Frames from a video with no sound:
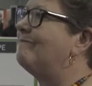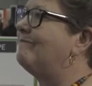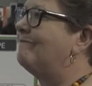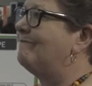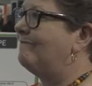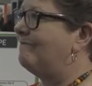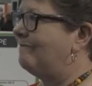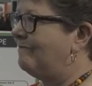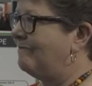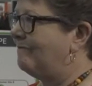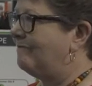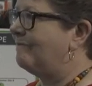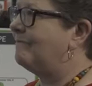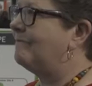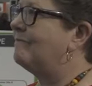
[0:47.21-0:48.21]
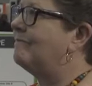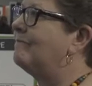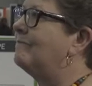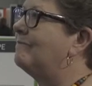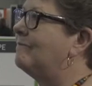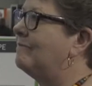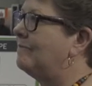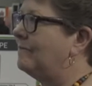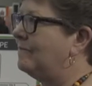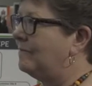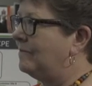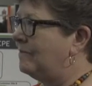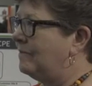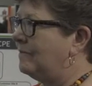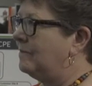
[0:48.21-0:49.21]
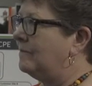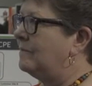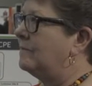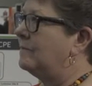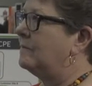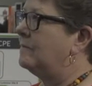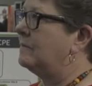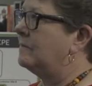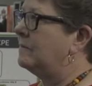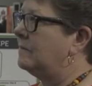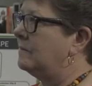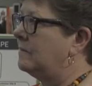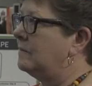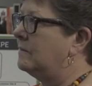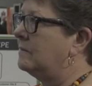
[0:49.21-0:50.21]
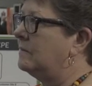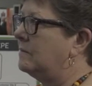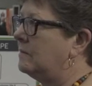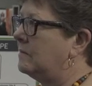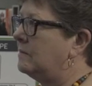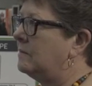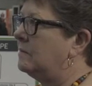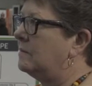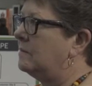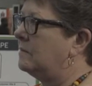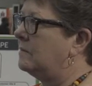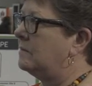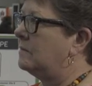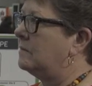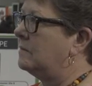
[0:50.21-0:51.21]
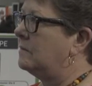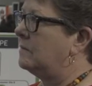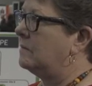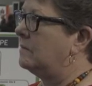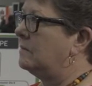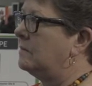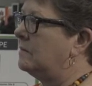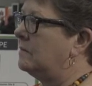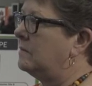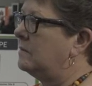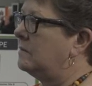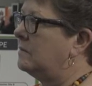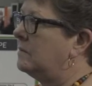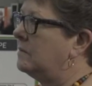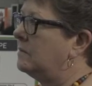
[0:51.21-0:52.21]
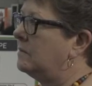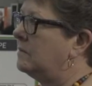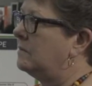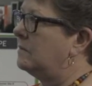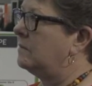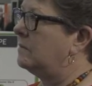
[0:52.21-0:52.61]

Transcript: (silent)